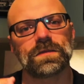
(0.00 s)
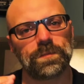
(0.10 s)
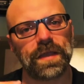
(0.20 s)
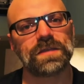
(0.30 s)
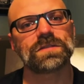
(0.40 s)

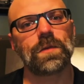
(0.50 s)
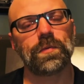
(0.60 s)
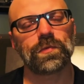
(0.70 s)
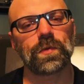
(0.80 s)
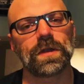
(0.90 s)
pace up
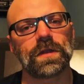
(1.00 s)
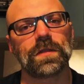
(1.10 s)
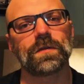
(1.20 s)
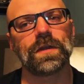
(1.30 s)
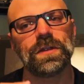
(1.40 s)
with one
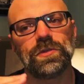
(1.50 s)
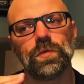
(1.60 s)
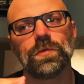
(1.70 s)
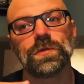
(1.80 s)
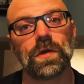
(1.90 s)
another, and you
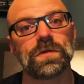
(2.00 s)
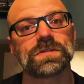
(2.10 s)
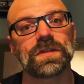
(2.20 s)
will notice